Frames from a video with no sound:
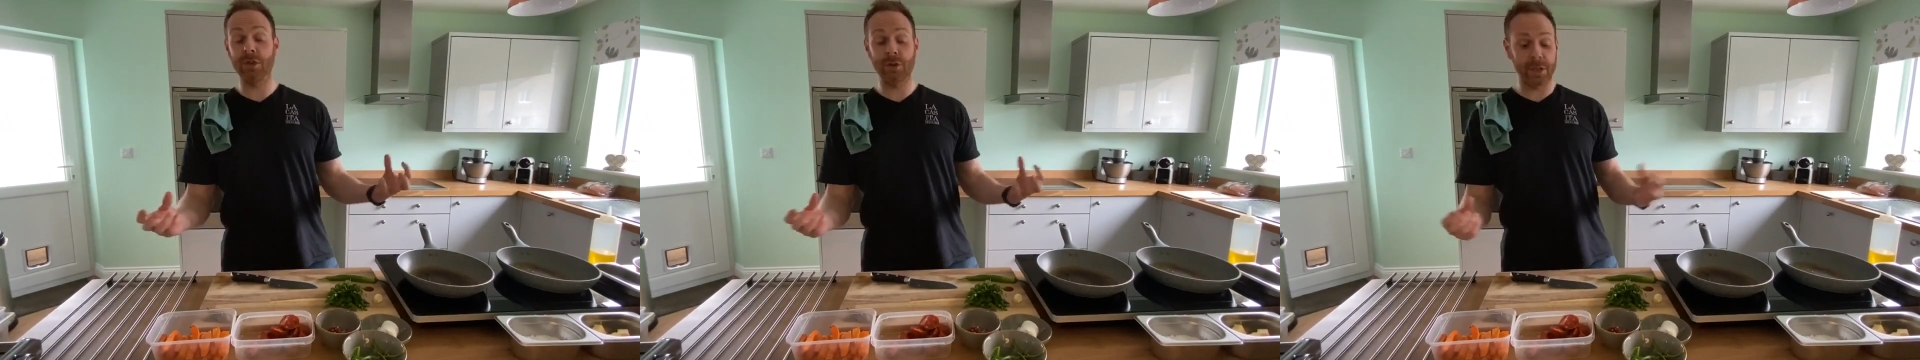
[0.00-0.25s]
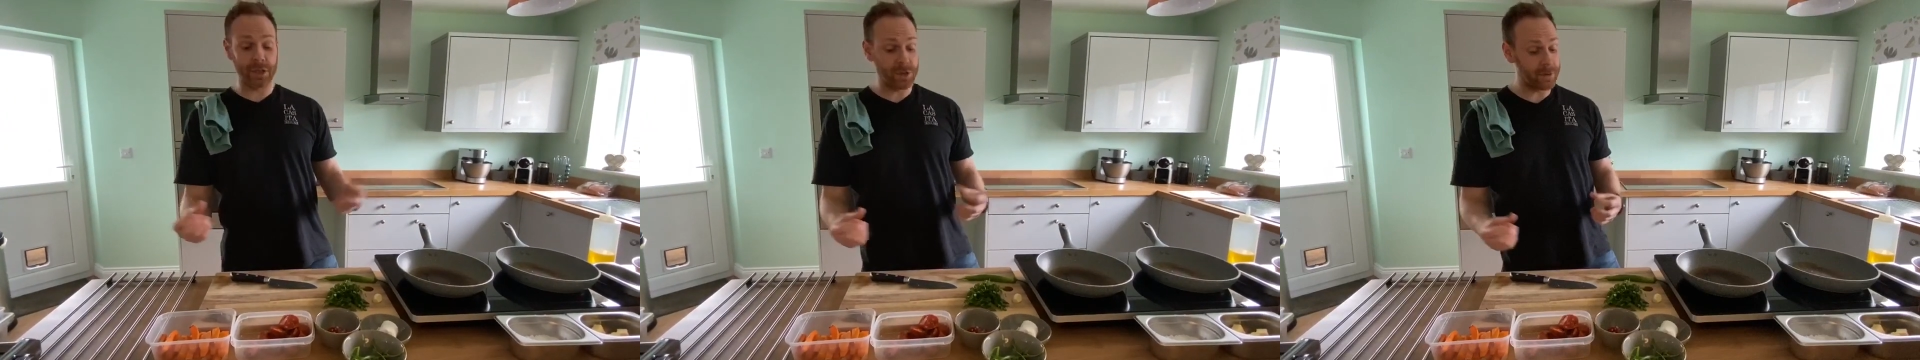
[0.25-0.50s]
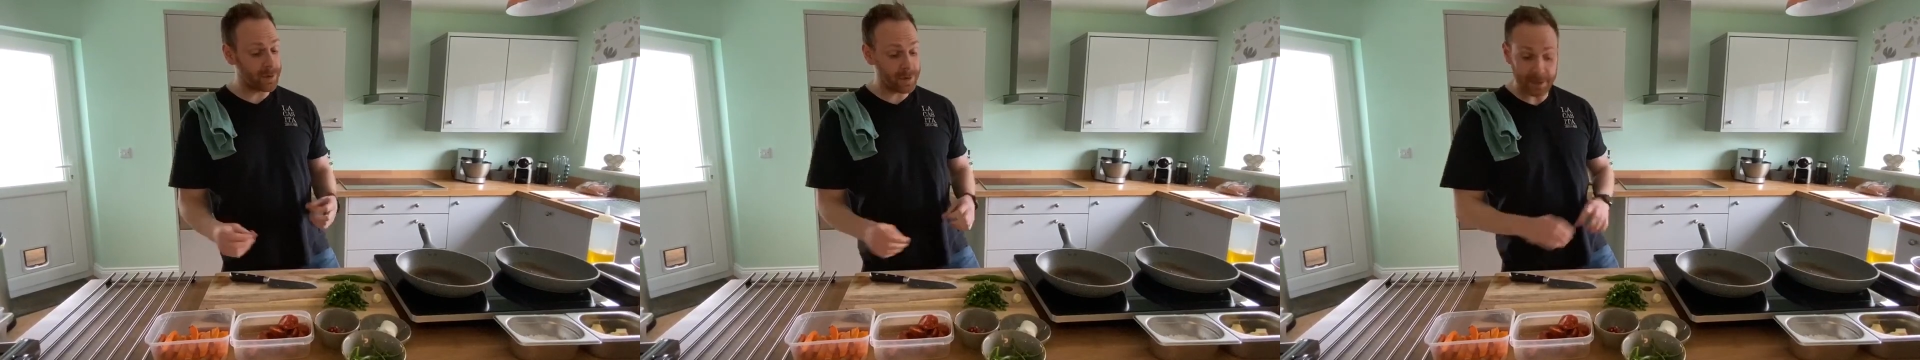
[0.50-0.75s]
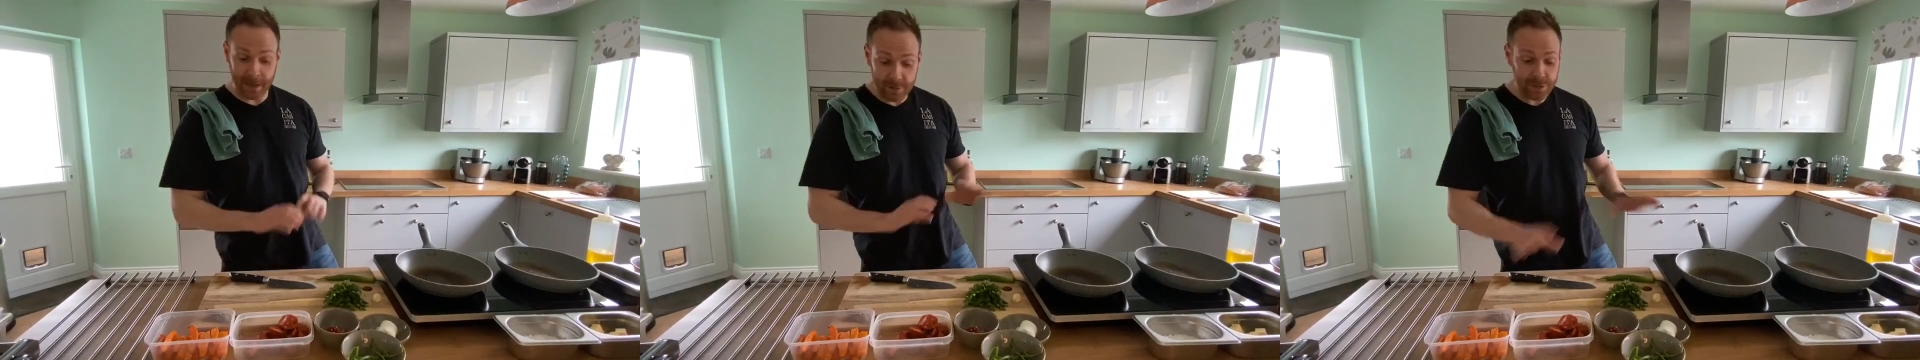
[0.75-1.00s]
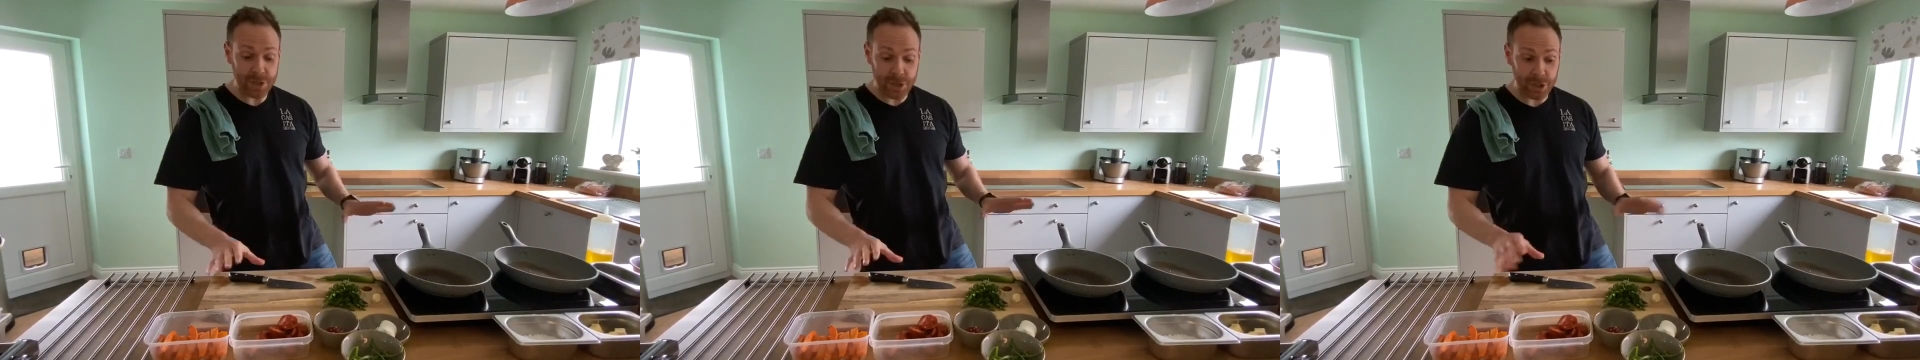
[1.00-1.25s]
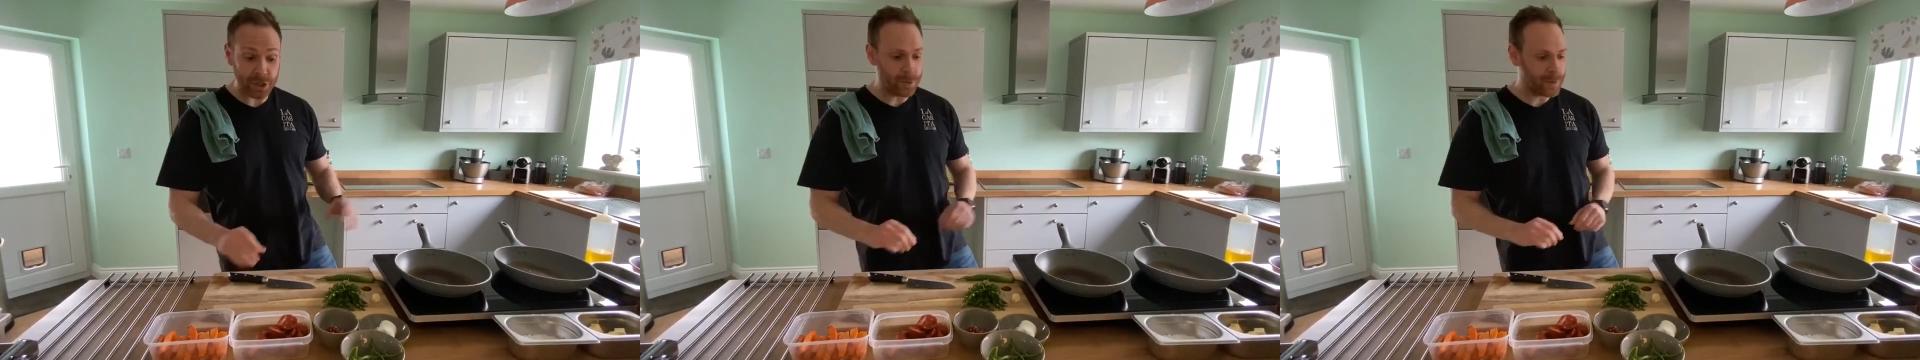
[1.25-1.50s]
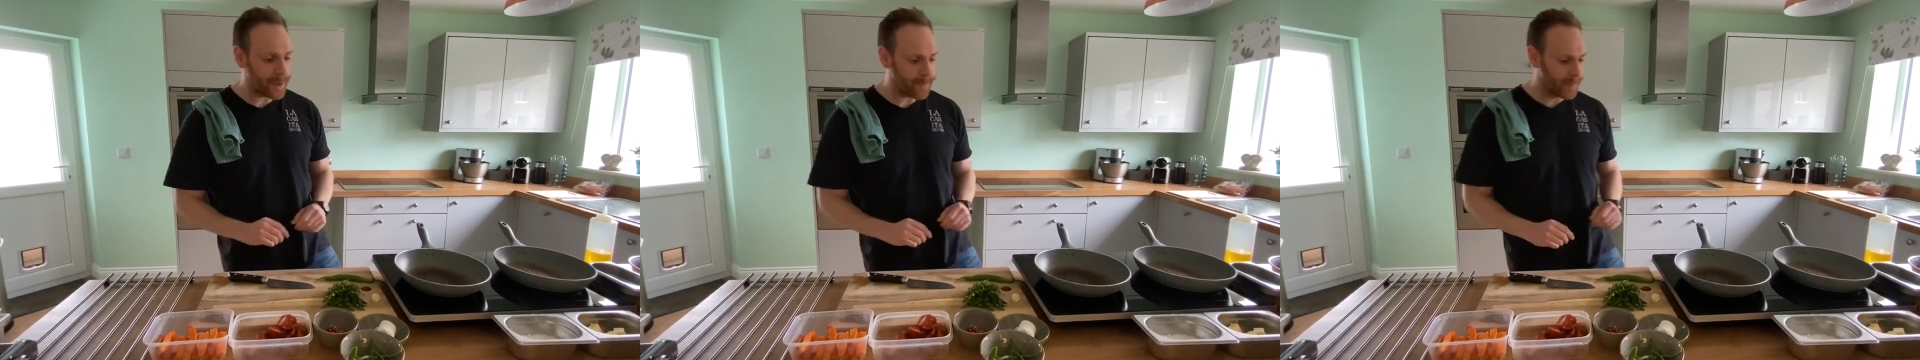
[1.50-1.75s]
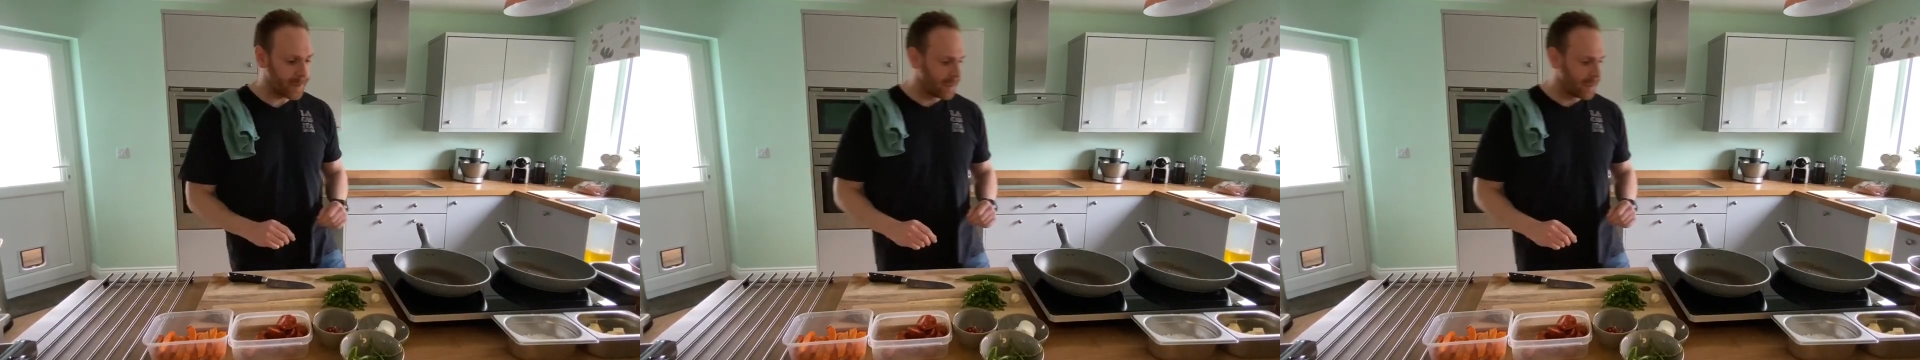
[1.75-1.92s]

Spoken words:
cooking chorizo now, so you can use it.